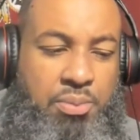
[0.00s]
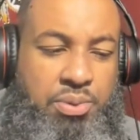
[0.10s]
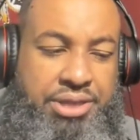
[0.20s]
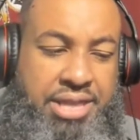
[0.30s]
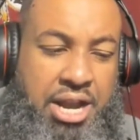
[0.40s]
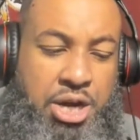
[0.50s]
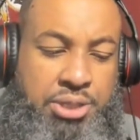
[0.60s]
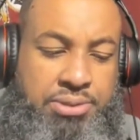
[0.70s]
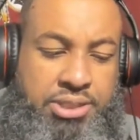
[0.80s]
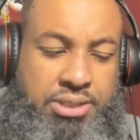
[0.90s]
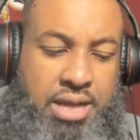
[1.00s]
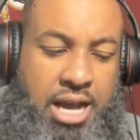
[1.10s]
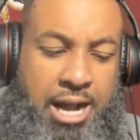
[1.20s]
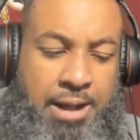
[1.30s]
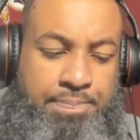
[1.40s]
were there
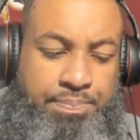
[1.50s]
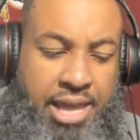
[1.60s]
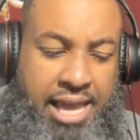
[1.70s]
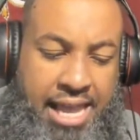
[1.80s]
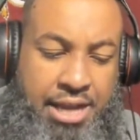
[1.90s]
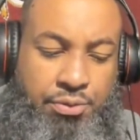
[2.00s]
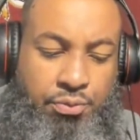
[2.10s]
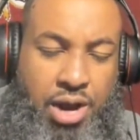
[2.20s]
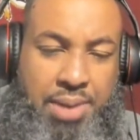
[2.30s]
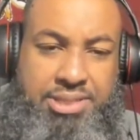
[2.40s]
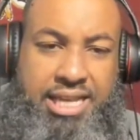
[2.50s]
at Robin